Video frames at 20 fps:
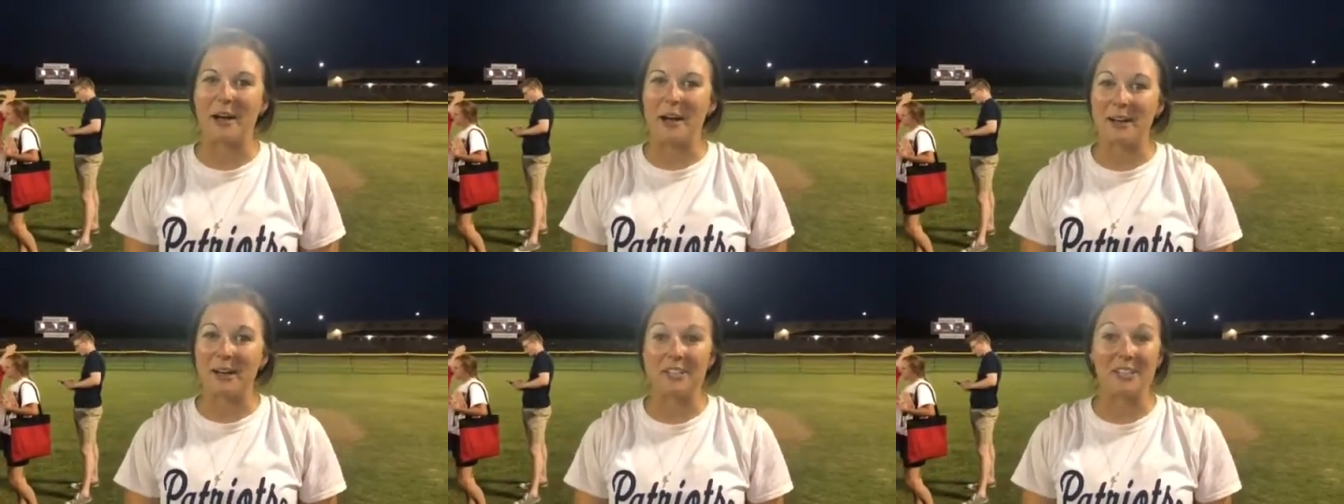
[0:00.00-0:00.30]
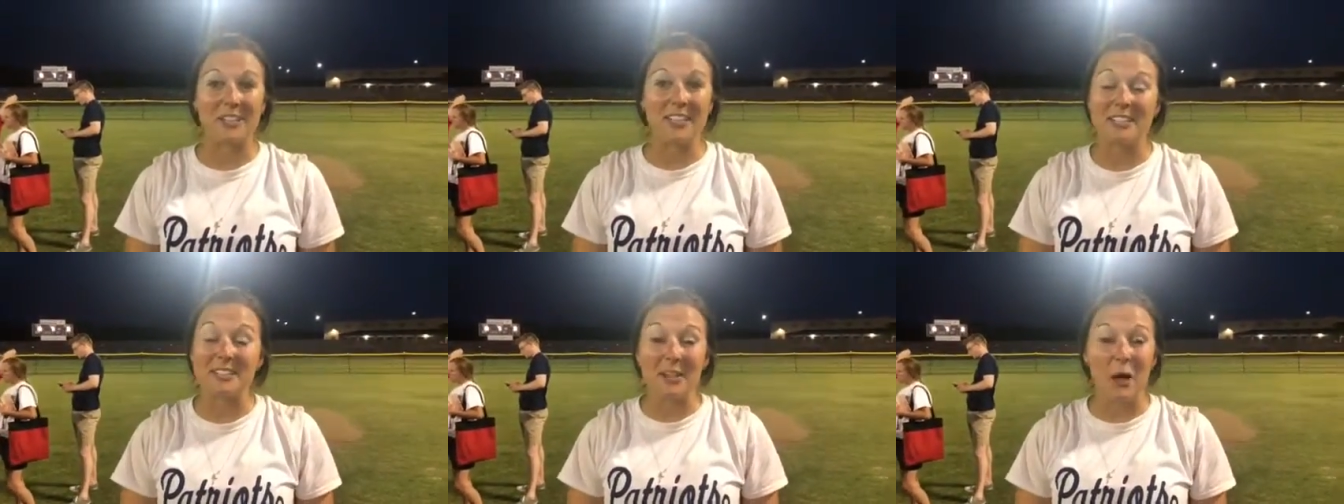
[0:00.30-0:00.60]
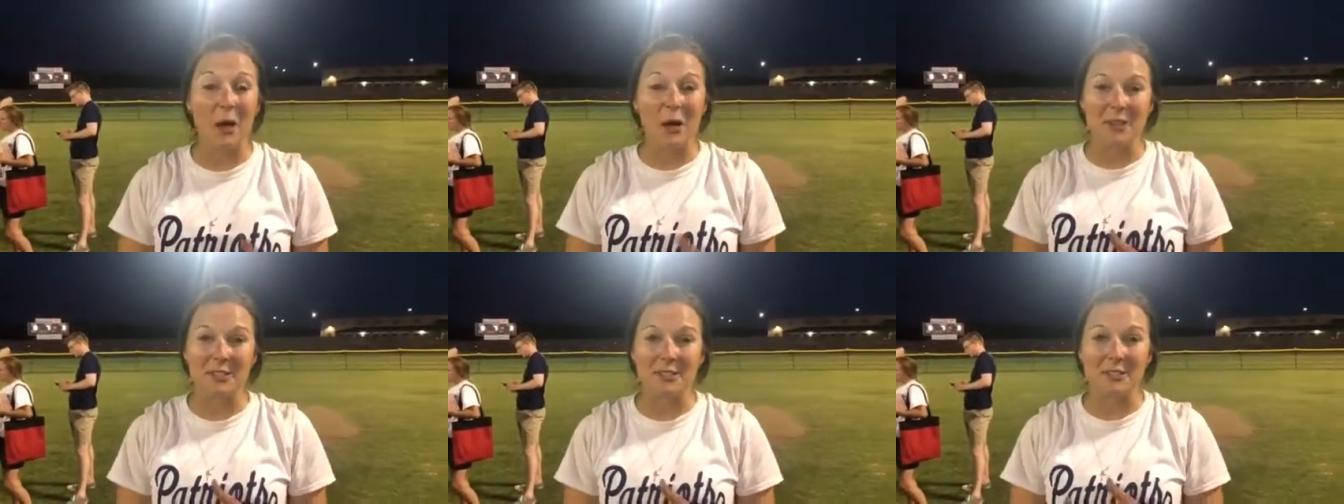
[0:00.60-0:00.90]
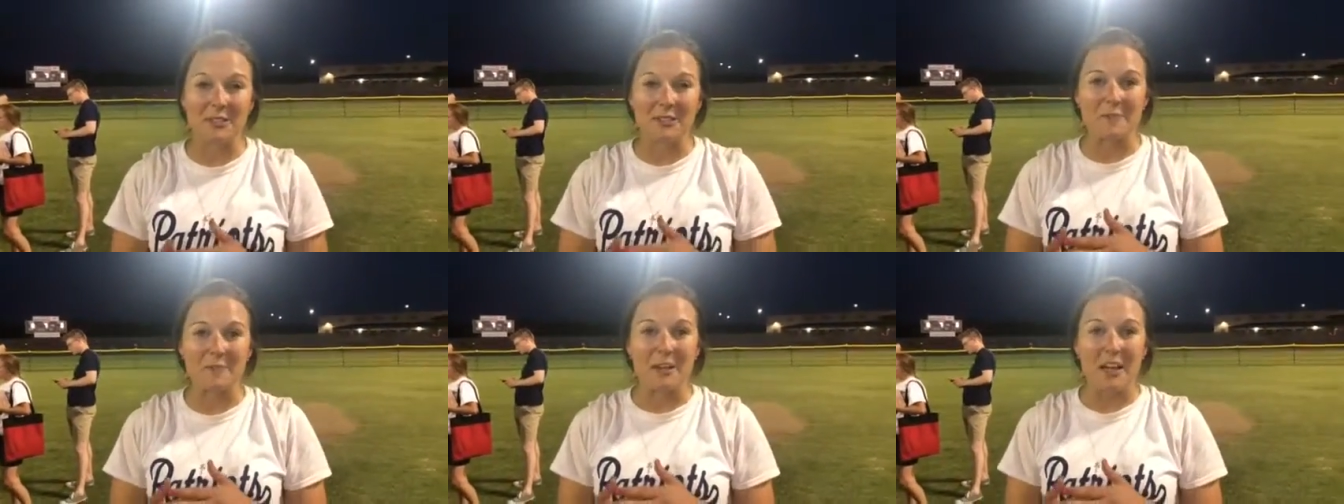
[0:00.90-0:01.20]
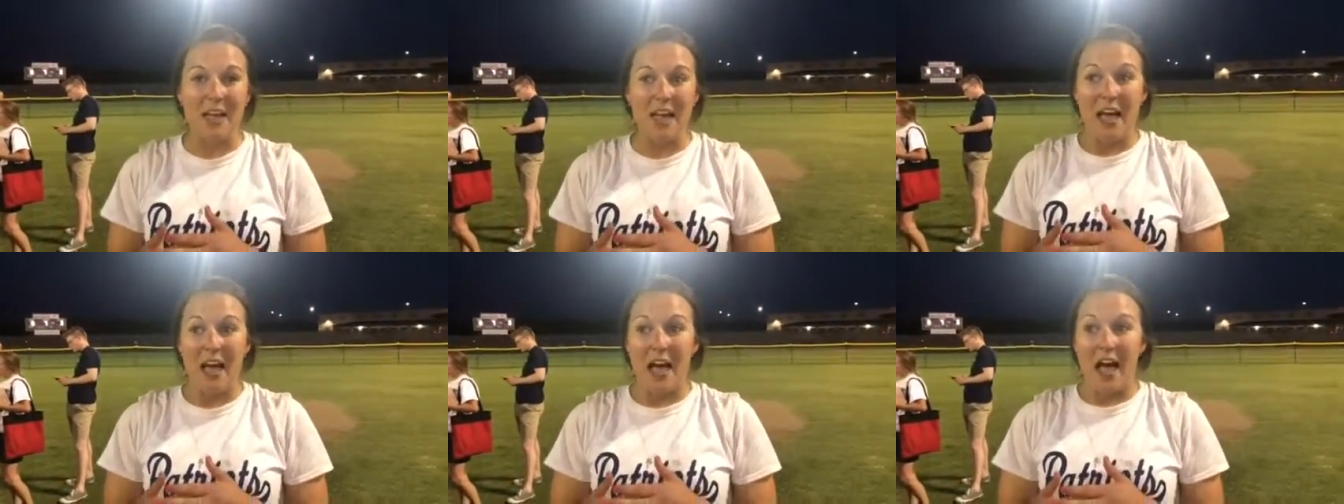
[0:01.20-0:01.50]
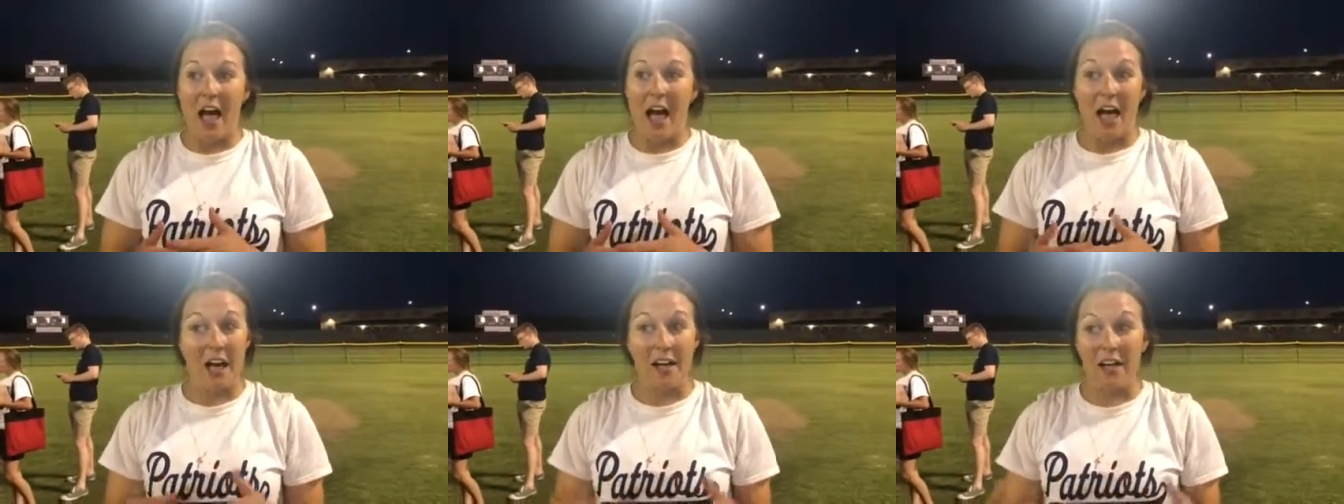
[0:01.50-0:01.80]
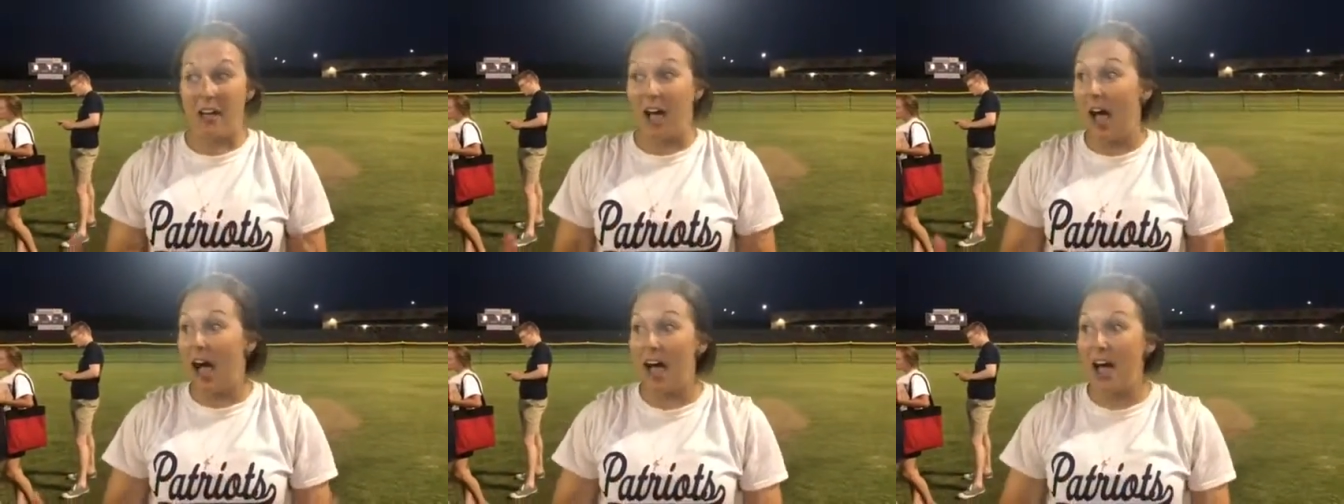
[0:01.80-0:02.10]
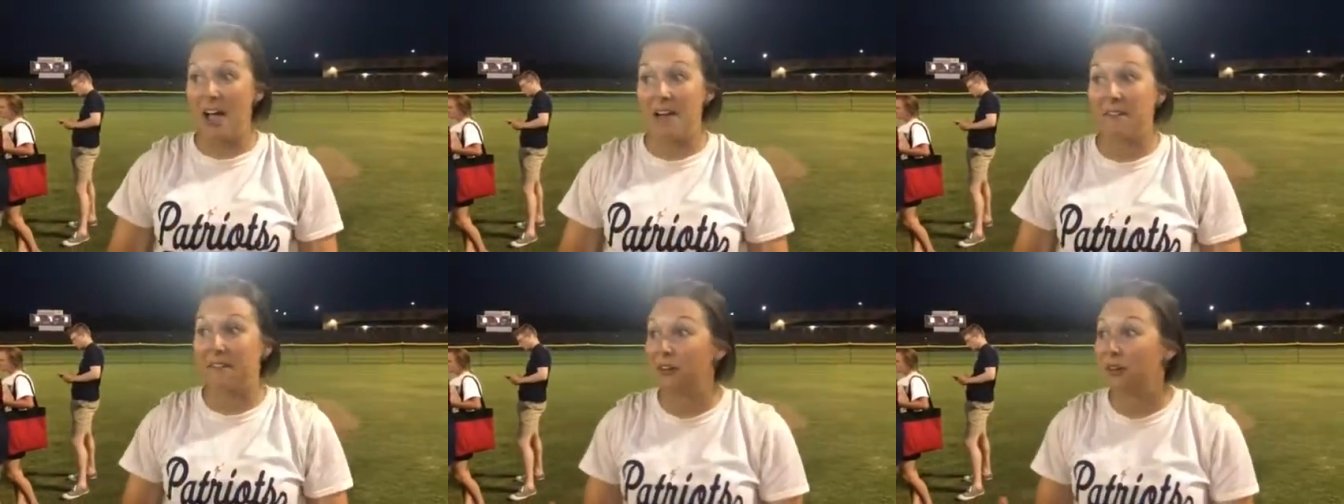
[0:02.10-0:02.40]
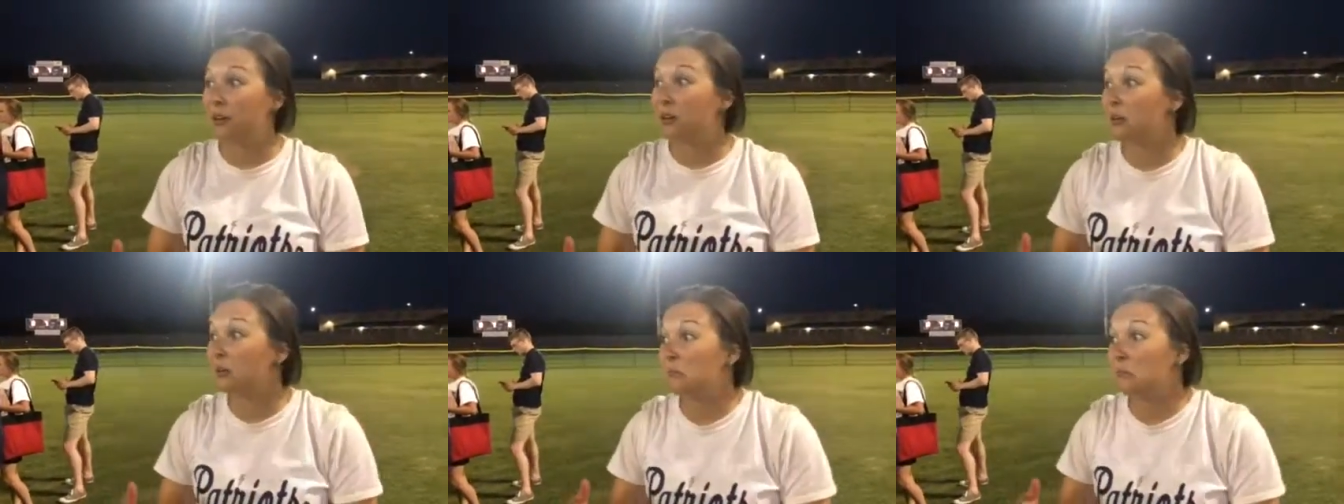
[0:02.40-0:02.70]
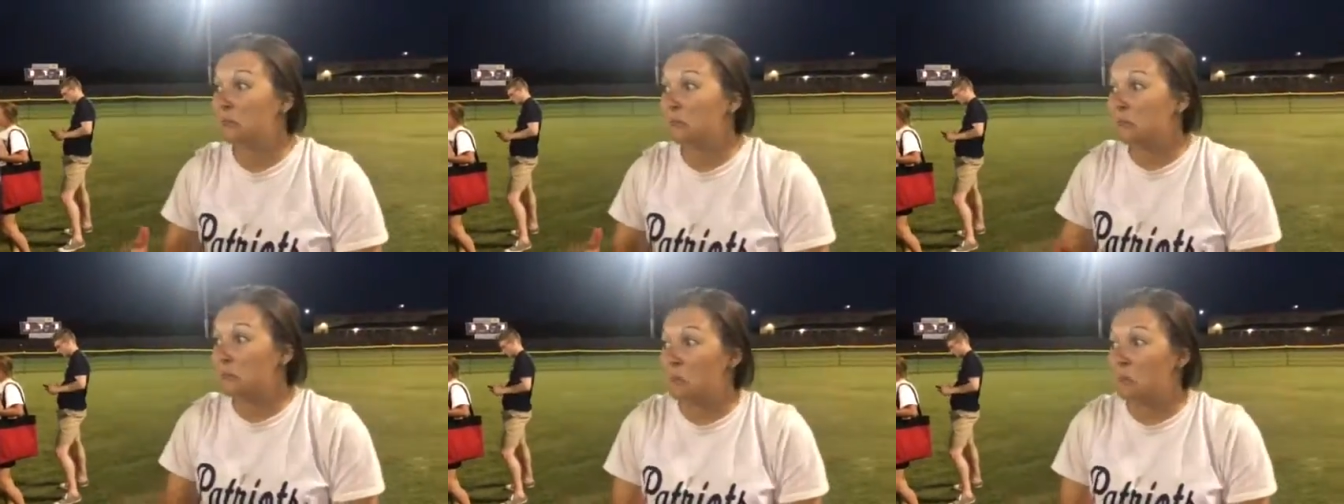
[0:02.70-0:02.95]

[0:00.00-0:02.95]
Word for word: gosh, it is awesome. I feel